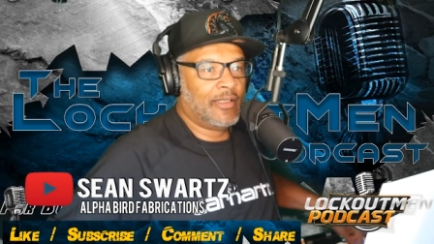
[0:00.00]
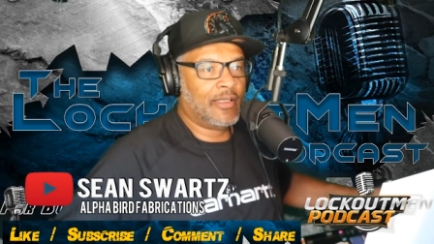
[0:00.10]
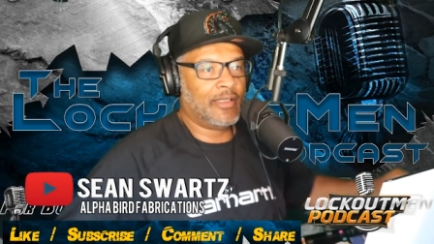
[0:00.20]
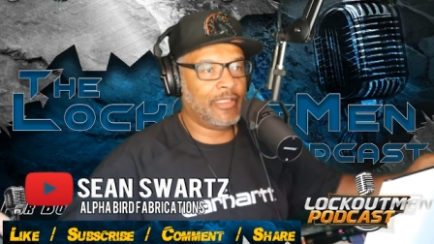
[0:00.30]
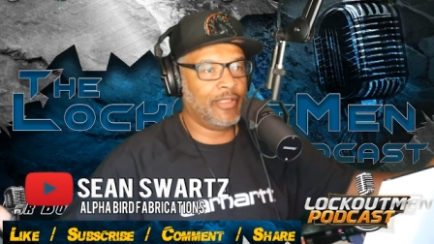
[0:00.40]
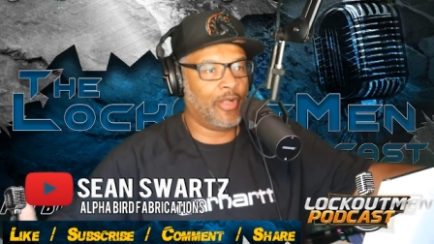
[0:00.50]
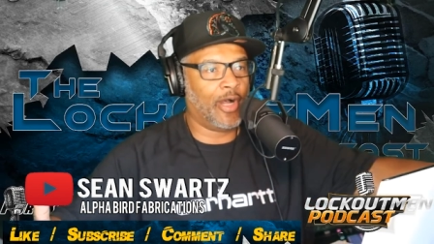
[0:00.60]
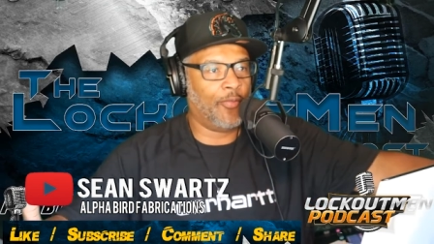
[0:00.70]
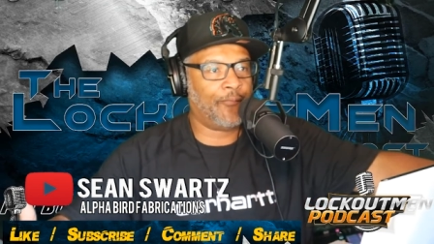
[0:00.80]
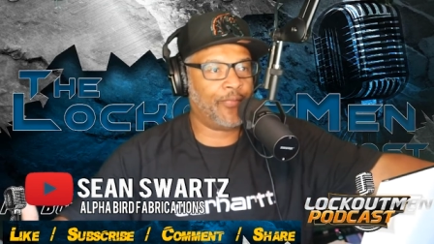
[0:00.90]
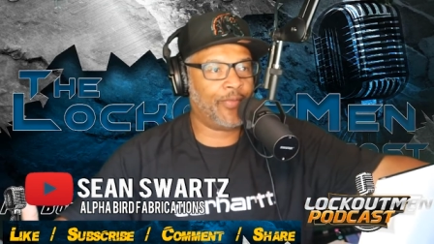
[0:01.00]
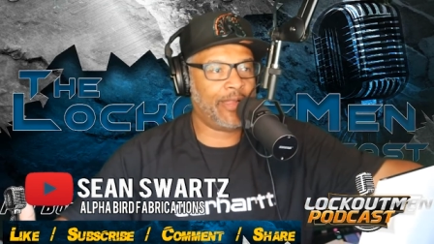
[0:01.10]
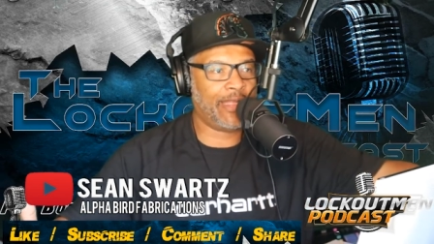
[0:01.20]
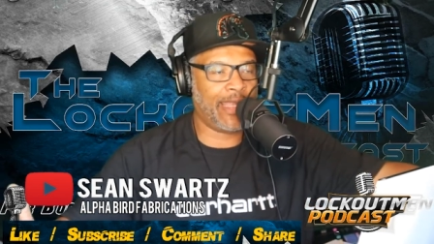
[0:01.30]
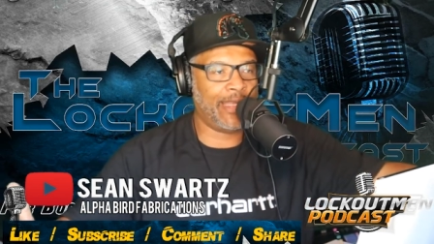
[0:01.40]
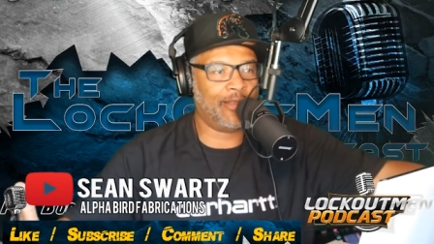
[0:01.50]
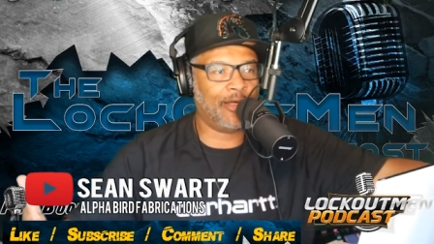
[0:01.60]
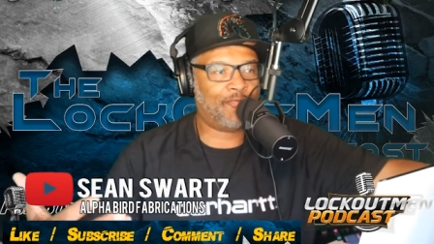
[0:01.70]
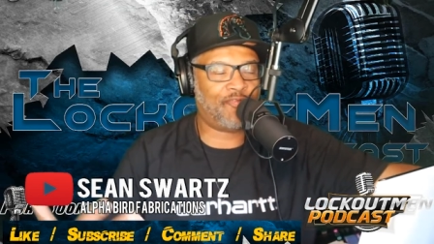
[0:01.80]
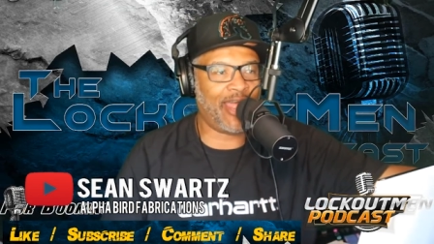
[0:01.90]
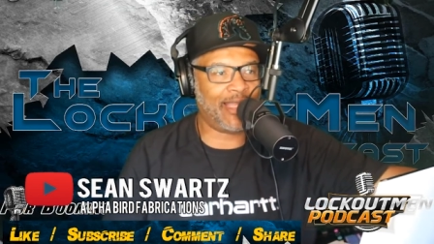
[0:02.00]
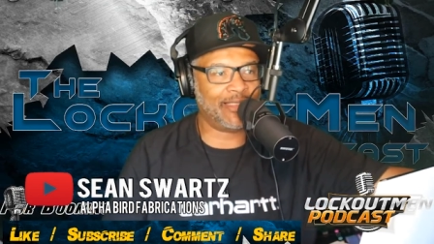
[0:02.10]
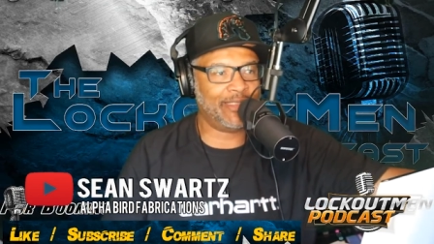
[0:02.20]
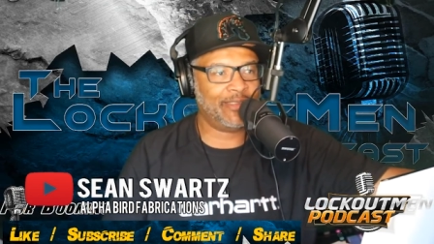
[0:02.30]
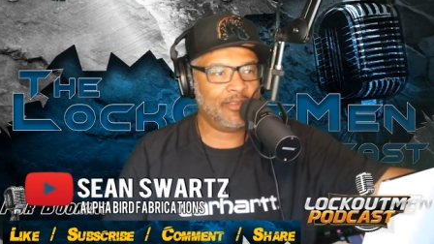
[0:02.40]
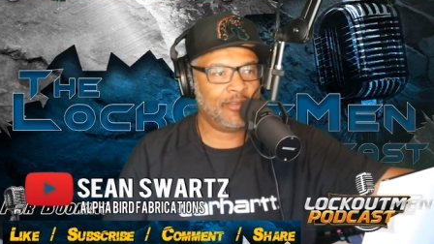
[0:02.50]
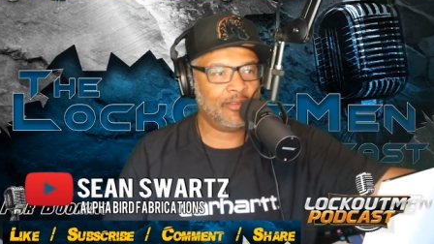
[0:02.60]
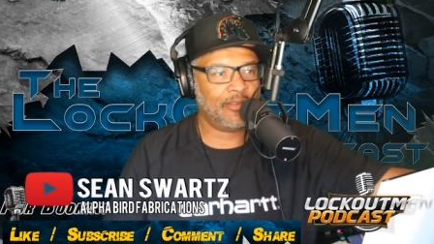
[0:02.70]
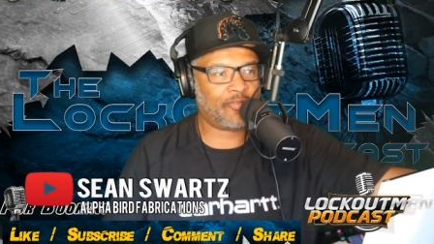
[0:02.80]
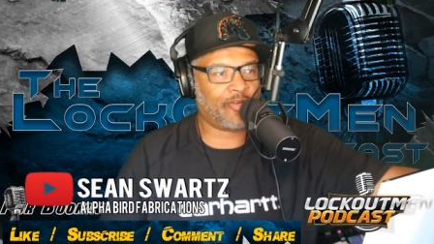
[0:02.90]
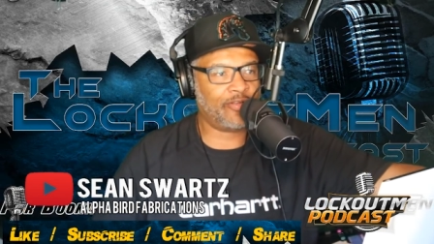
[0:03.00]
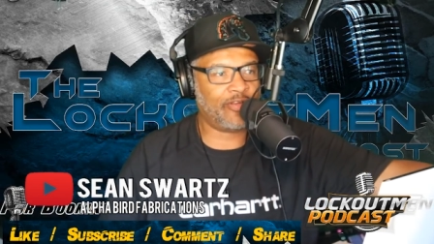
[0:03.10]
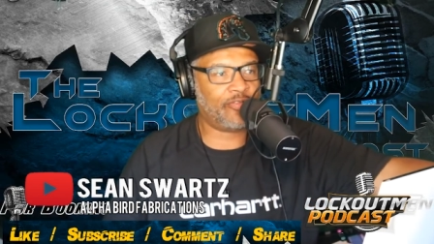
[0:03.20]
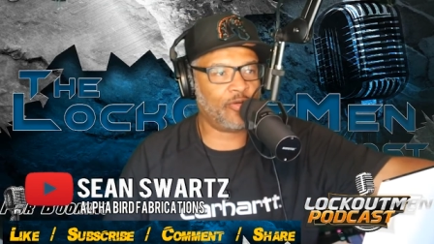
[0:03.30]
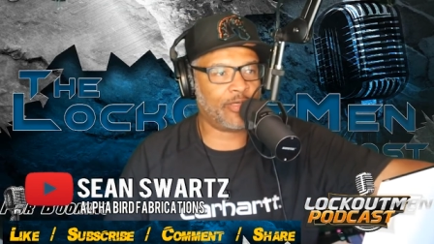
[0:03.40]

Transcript: you know, that a felon such as your